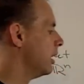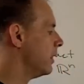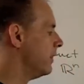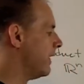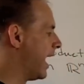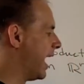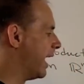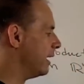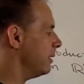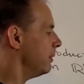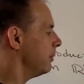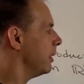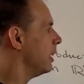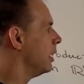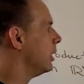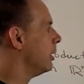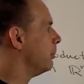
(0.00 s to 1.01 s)
Then,
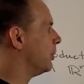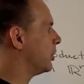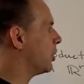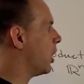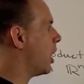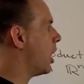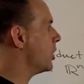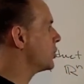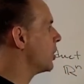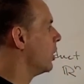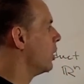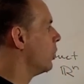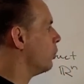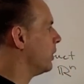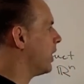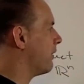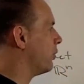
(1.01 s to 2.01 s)
because
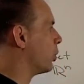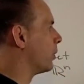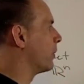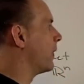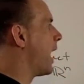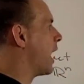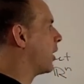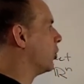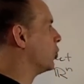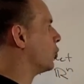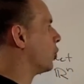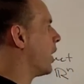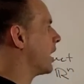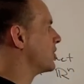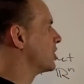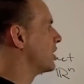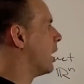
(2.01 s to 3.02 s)
we have an orthogonal
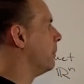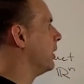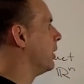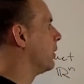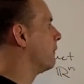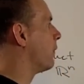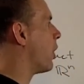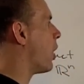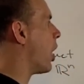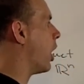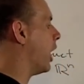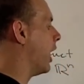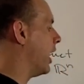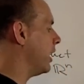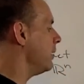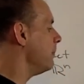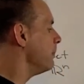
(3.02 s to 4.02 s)
direct sum here for
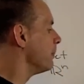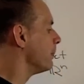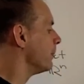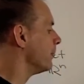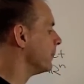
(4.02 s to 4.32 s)
Rn,